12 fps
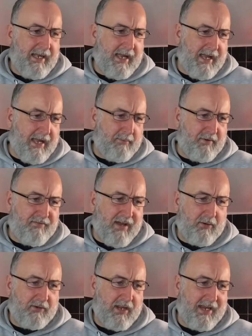The
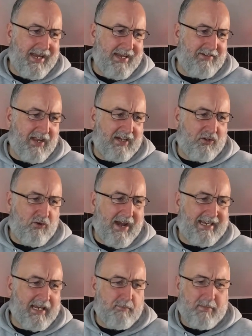founder is
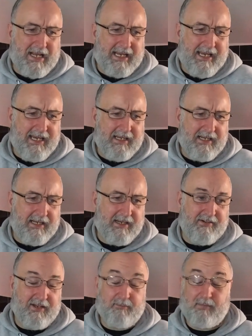Greg Pilley. And
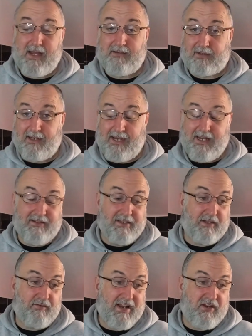he's basically he's an
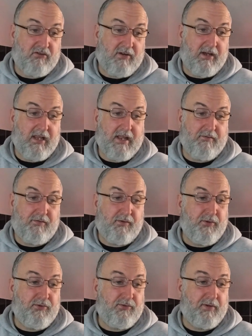adventurer,
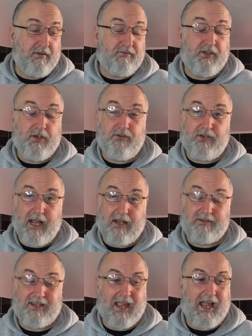
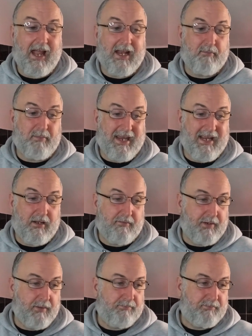enthusiast and beer
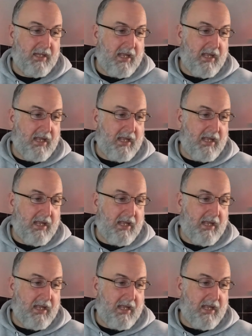lover.